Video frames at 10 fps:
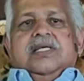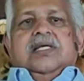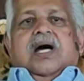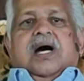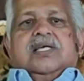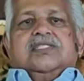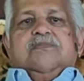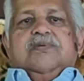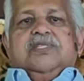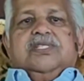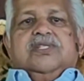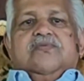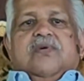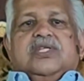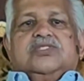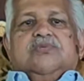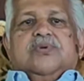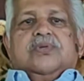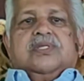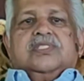ask the patient to watch
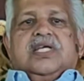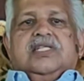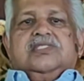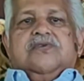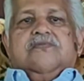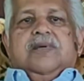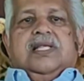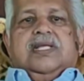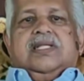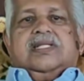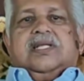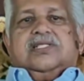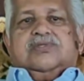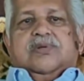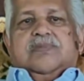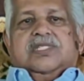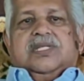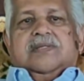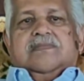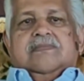for signs of malignant transformation.
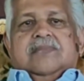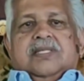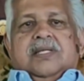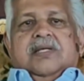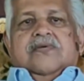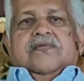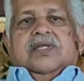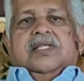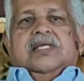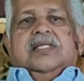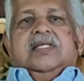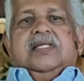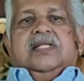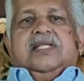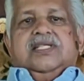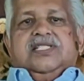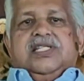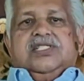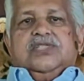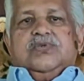When a
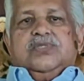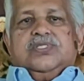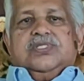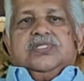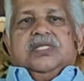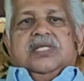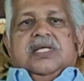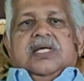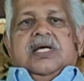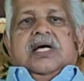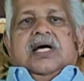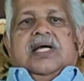lesion shows an